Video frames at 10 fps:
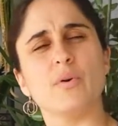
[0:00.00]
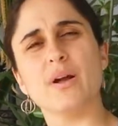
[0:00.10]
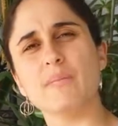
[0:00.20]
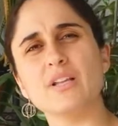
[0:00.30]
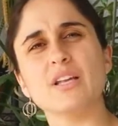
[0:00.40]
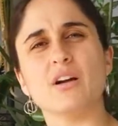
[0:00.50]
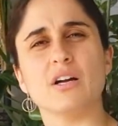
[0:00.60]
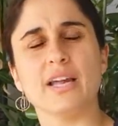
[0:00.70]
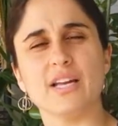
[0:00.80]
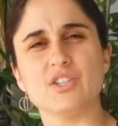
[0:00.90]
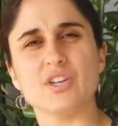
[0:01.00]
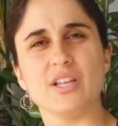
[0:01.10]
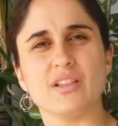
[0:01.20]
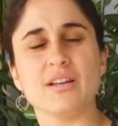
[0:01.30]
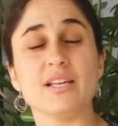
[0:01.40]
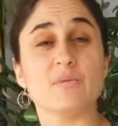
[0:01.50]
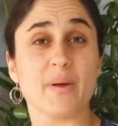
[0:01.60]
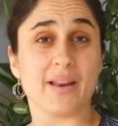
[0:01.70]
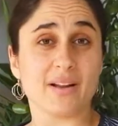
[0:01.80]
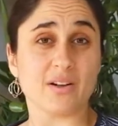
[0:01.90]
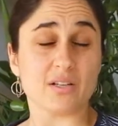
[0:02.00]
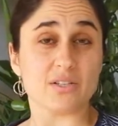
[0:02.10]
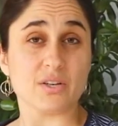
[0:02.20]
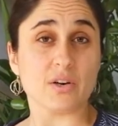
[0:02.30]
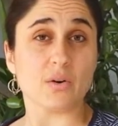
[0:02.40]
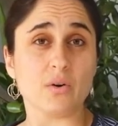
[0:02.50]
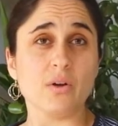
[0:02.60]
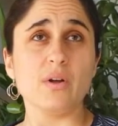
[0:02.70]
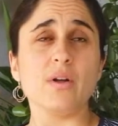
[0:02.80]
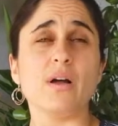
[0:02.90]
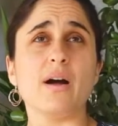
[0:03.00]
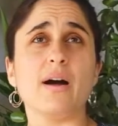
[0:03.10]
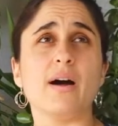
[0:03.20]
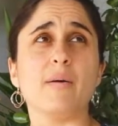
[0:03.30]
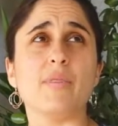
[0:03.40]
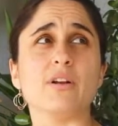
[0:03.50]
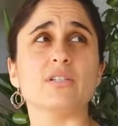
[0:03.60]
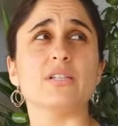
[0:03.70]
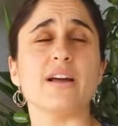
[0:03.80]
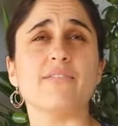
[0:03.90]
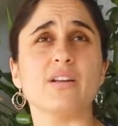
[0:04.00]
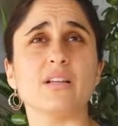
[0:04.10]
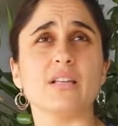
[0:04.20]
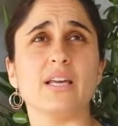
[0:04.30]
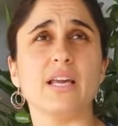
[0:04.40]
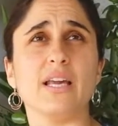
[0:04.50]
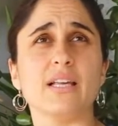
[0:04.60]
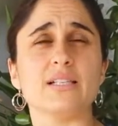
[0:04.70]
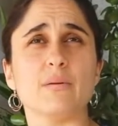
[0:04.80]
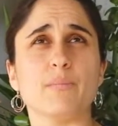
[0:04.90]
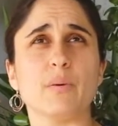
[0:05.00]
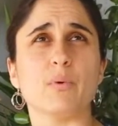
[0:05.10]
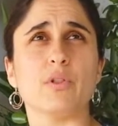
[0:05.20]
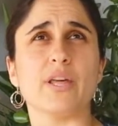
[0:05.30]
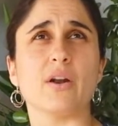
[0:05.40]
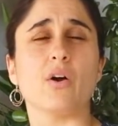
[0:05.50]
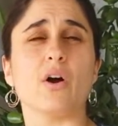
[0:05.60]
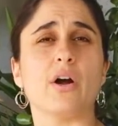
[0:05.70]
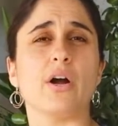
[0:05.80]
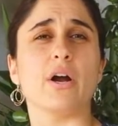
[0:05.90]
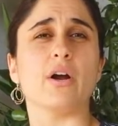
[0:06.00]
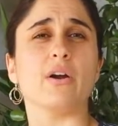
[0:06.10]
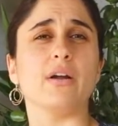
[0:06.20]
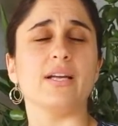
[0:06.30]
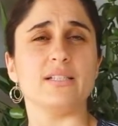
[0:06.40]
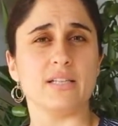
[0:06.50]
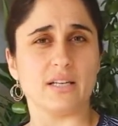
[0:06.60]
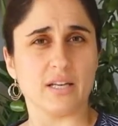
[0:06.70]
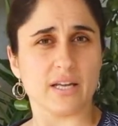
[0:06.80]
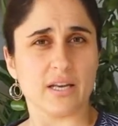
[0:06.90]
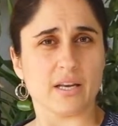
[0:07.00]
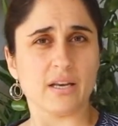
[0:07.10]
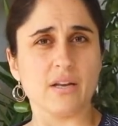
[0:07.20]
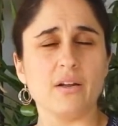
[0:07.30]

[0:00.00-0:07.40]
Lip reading: Predominantly Caucasian, Hispanic also. There's definitely some people that are East Indian,